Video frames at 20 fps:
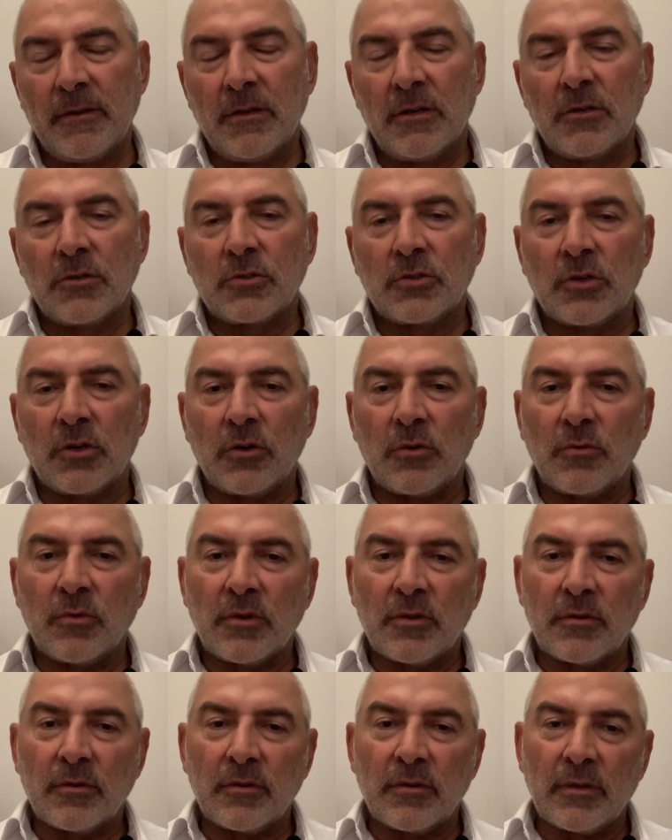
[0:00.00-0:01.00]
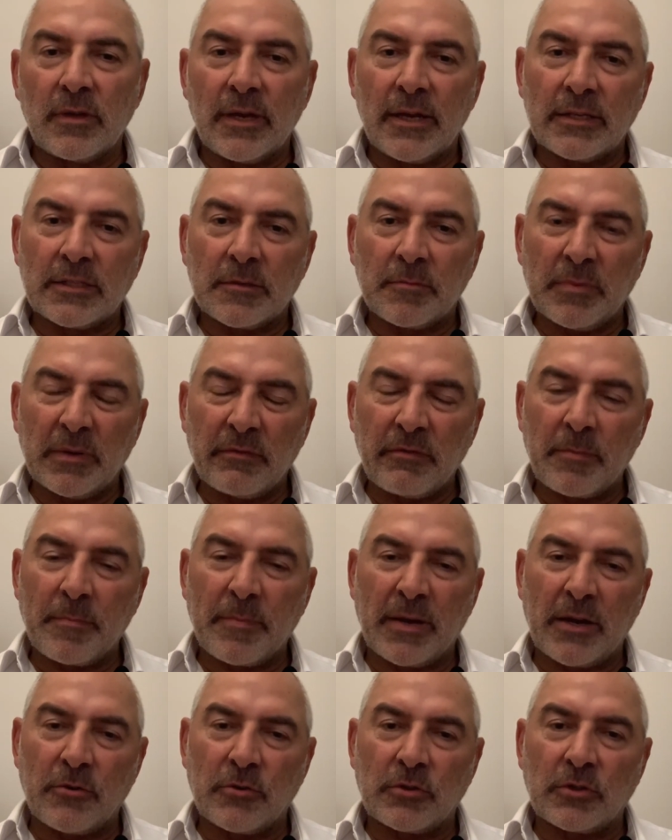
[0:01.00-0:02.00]
So it's a bit of a
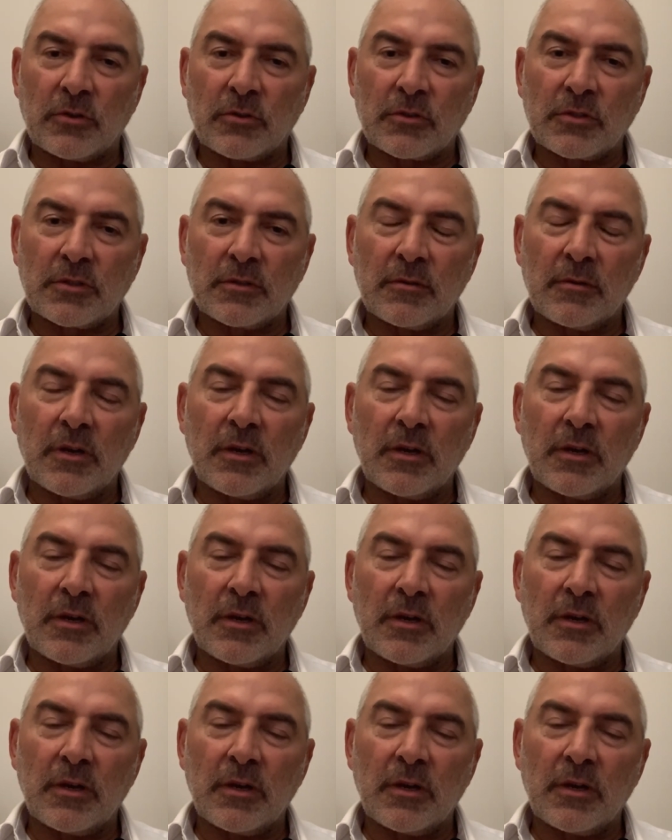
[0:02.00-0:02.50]
paradox.